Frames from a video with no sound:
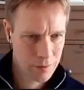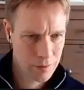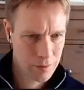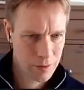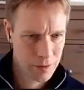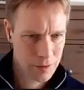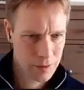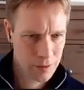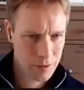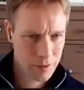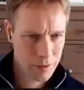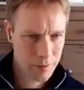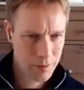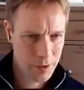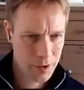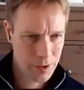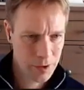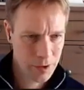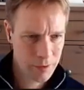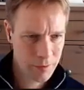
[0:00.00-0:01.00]
Inserting at
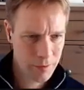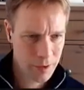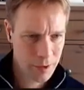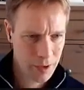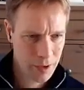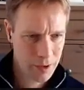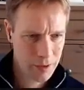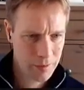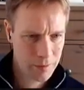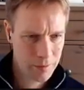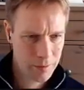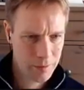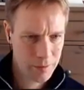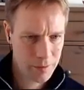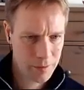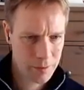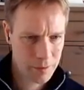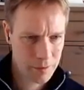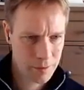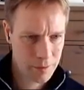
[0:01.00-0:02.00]
beginning of heap.
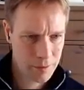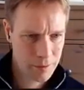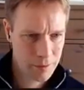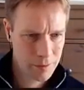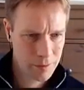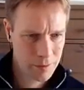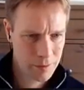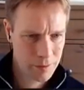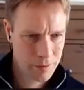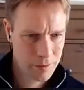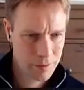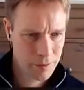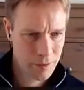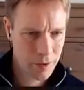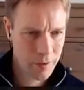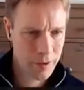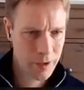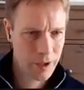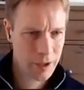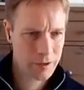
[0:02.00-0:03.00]

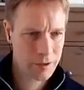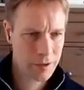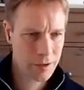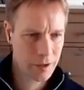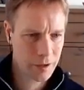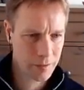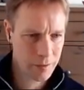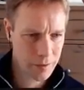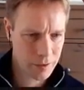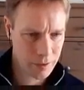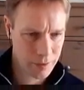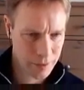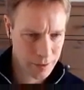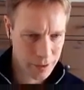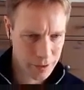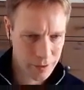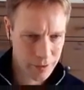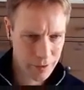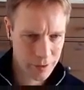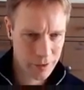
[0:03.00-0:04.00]
Oh, and here's the other one, sorry.
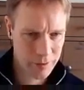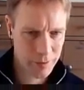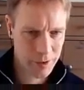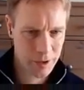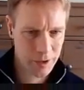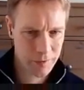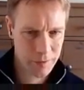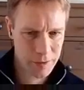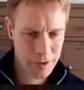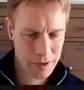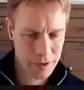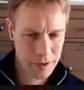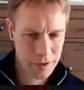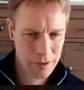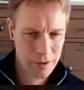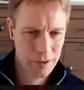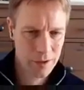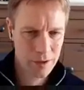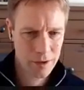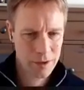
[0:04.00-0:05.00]
Inserting at beginning of stack.
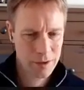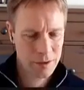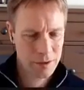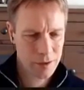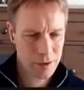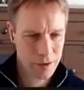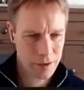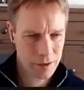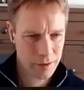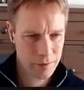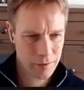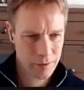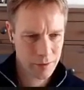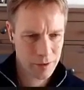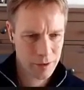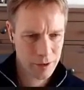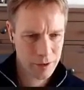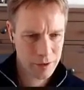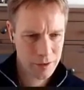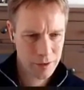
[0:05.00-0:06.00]
So they did
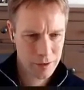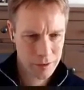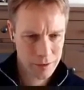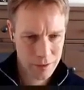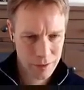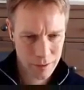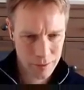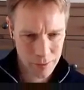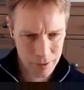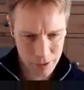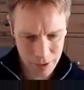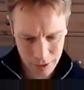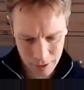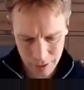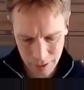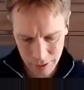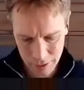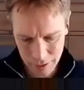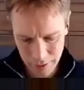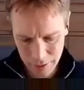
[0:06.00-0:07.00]
run. Let's just double check
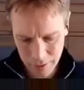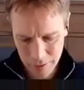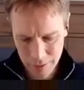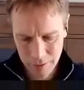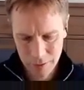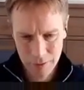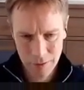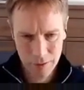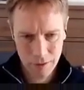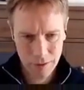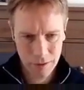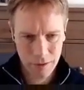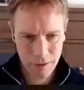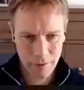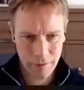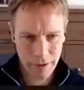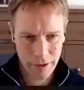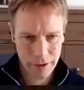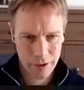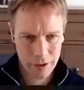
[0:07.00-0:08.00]
they
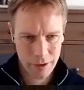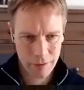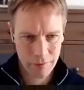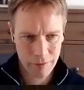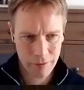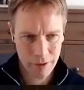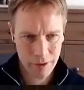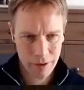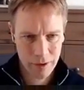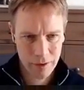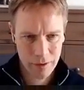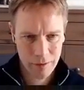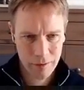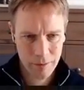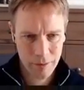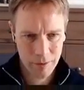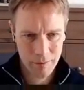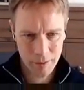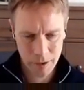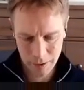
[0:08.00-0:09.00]
are actually running
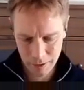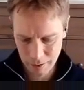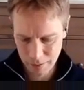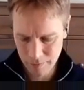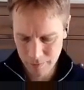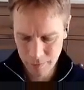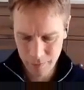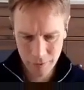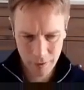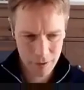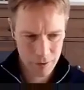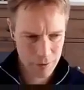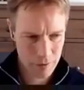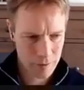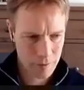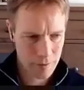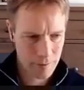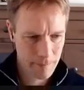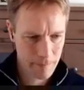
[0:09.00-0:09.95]
by making them fail.